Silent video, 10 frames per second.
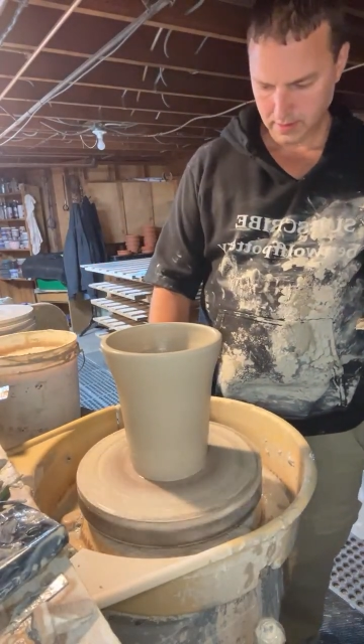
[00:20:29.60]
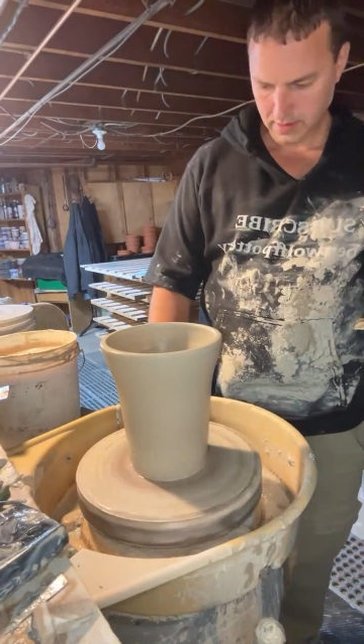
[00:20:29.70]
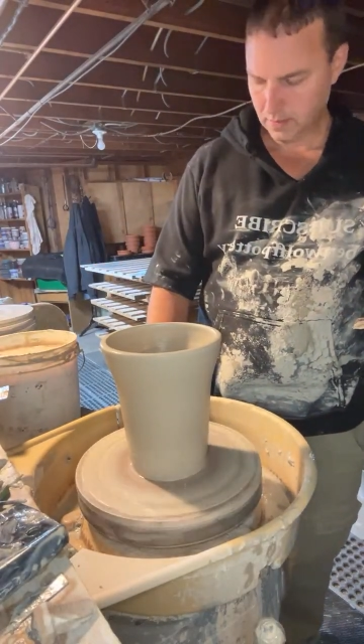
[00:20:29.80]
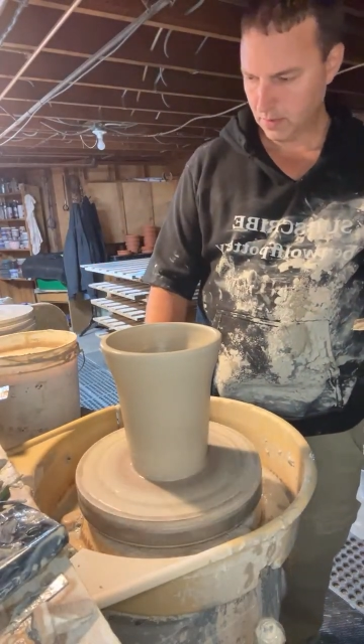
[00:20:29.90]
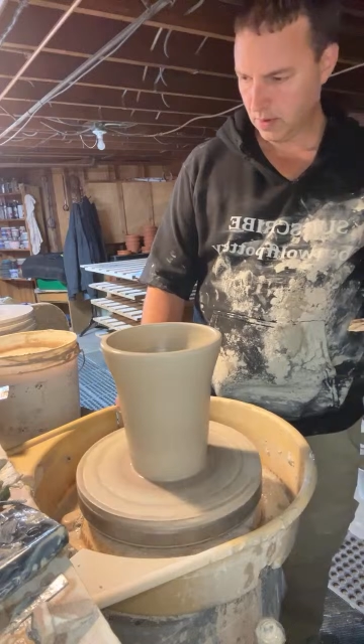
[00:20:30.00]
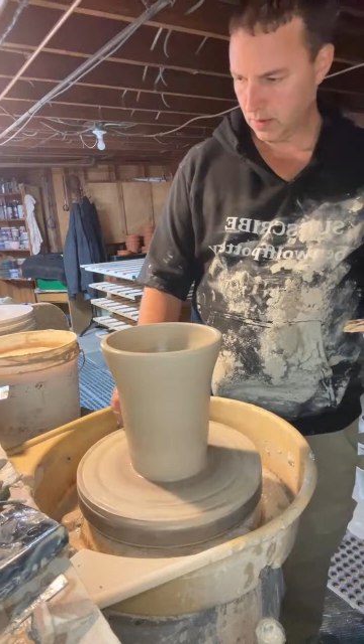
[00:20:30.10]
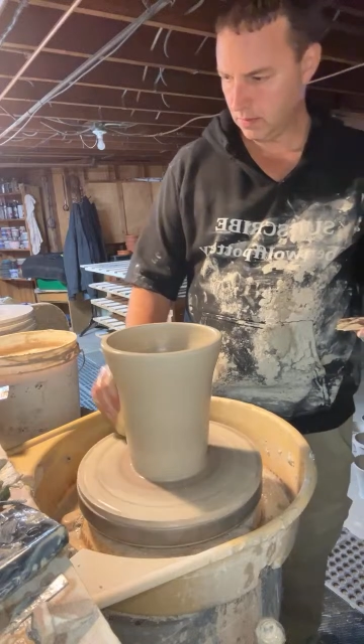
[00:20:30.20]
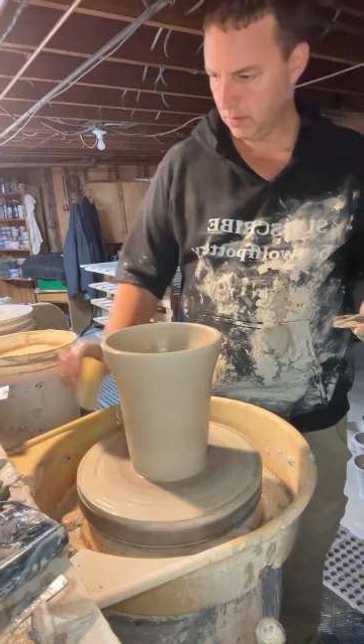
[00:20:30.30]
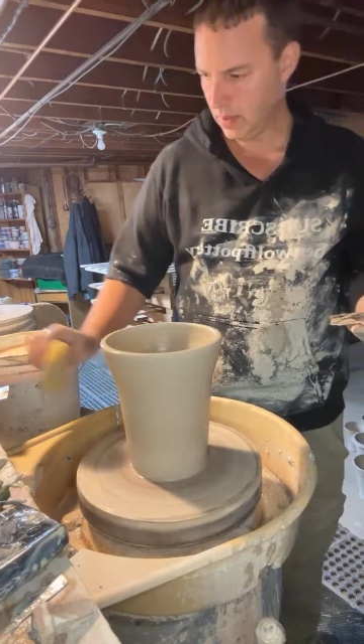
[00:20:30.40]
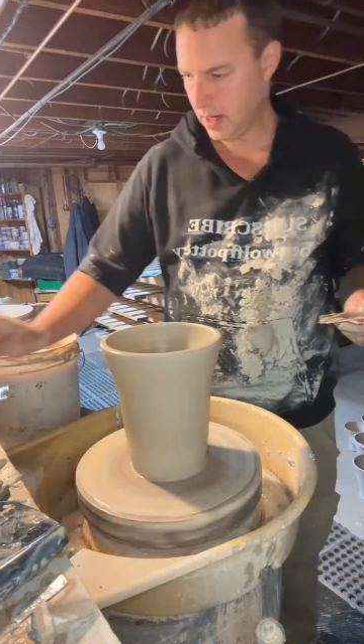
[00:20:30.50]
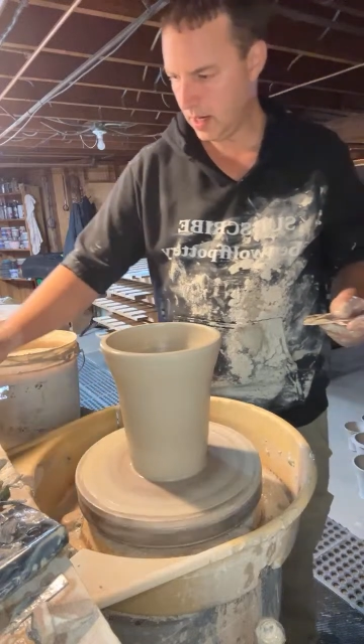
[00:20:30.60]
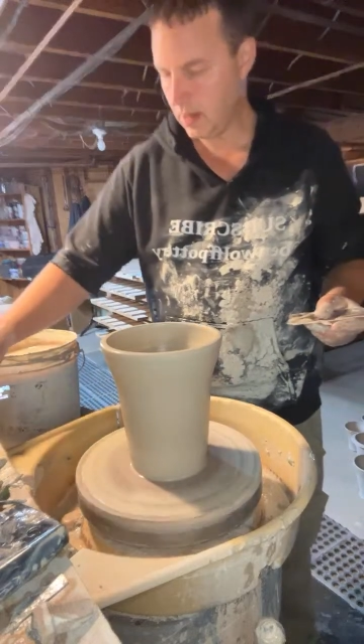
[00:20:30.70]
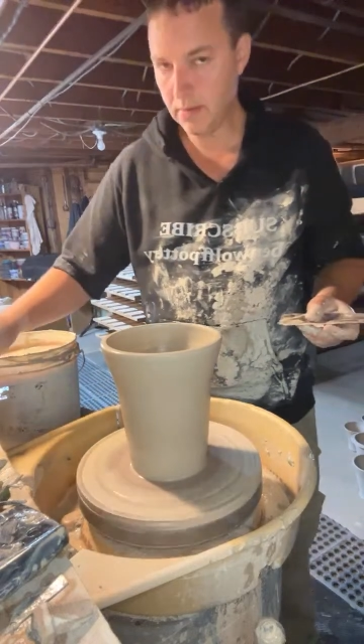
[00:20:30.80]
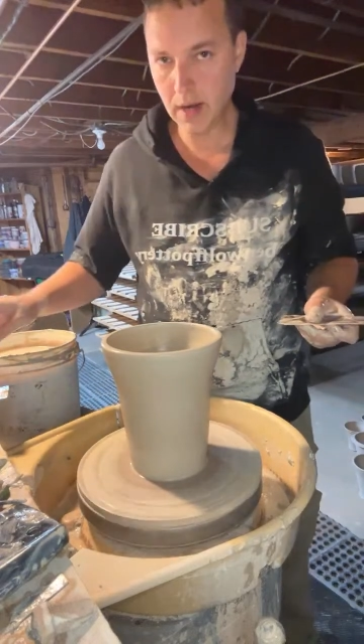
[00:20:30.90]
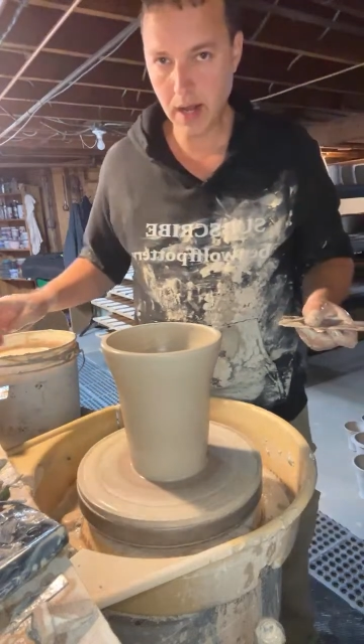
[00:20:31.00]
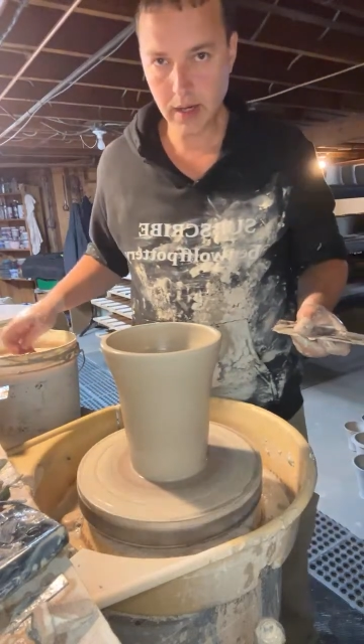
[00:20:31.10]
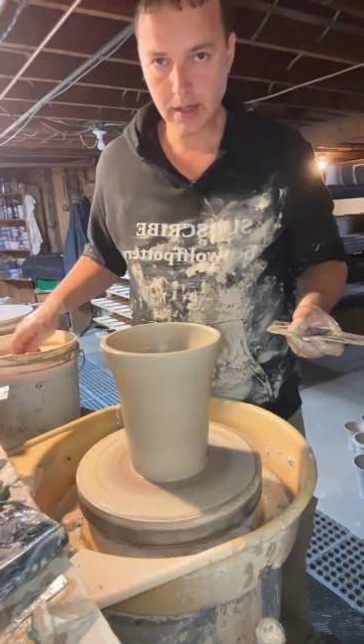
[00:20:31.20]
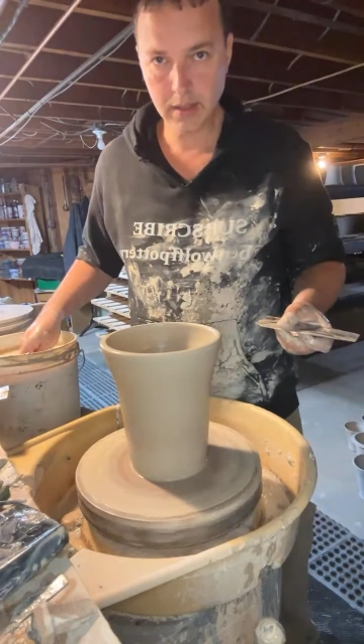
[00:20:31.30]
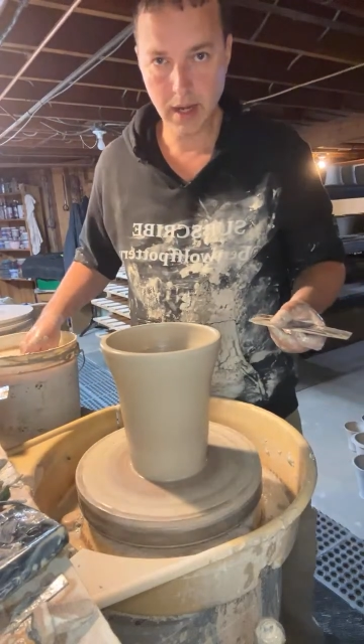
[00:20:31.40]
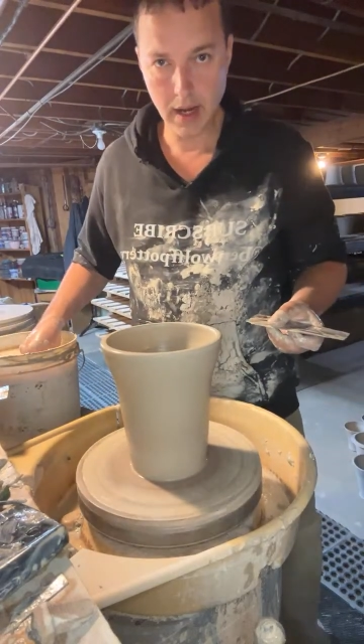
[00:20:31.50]
I won't let
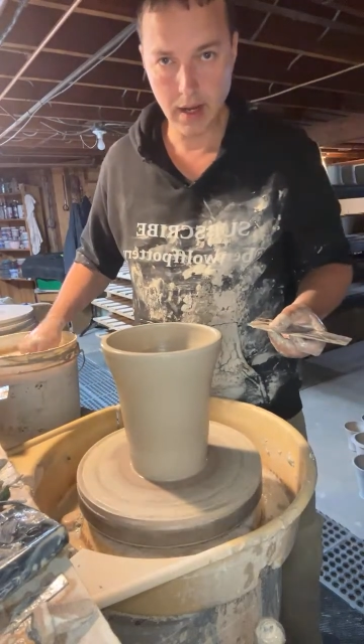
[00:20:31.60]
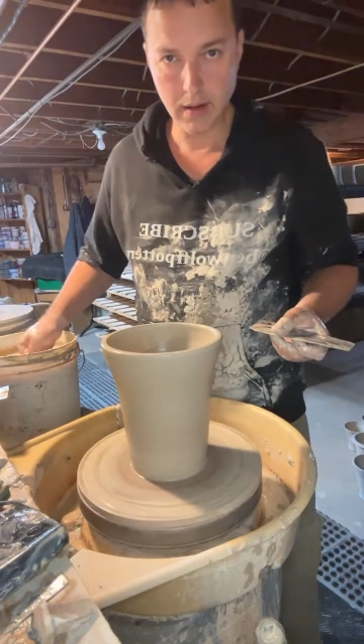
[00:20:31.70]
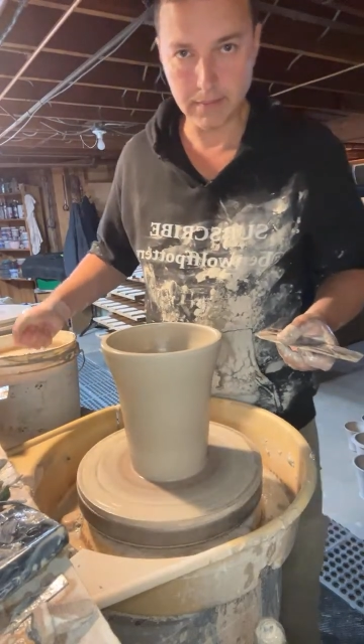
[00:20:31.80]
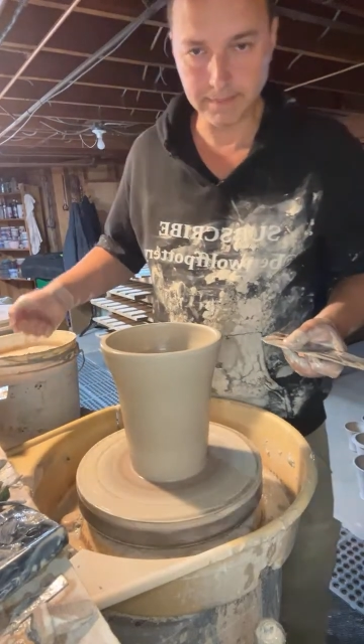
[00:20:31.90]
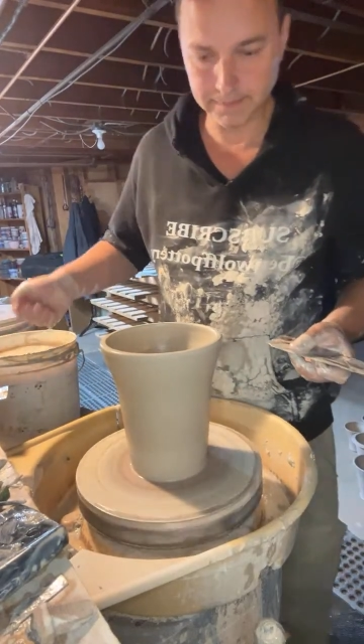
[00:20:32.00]
Rocky down.